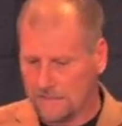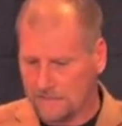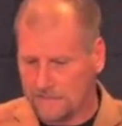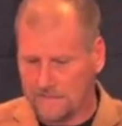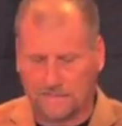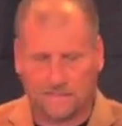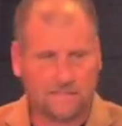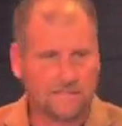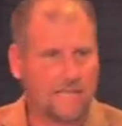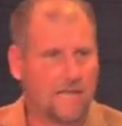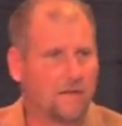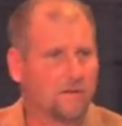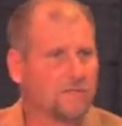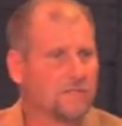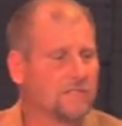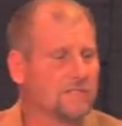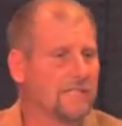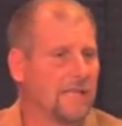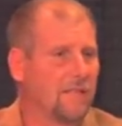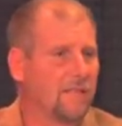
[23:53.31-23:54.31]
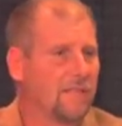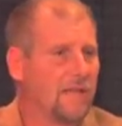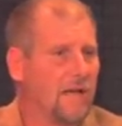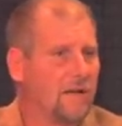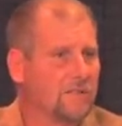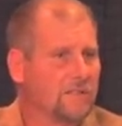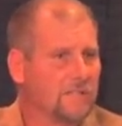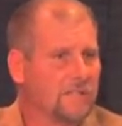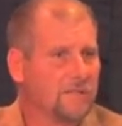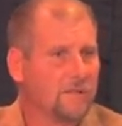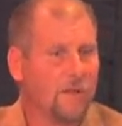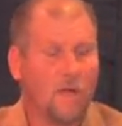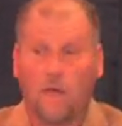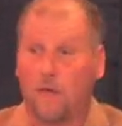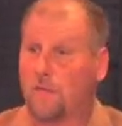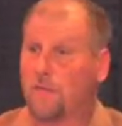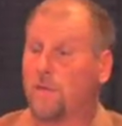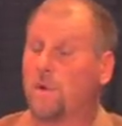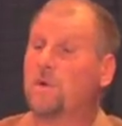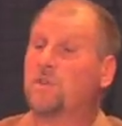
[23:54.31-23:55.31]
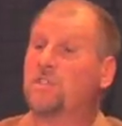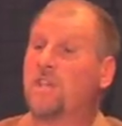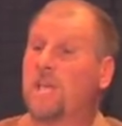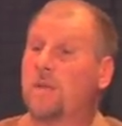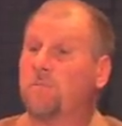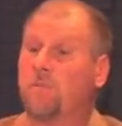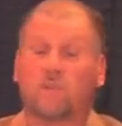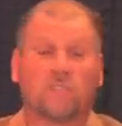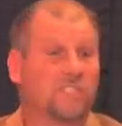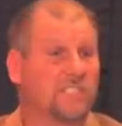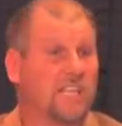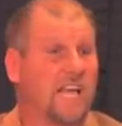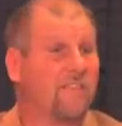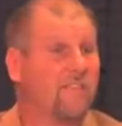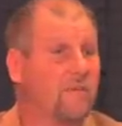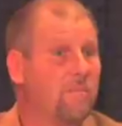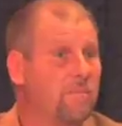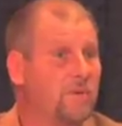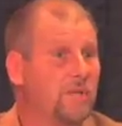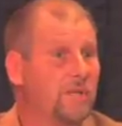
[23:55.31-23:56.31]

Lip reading: 6,000, 10,000, 13.7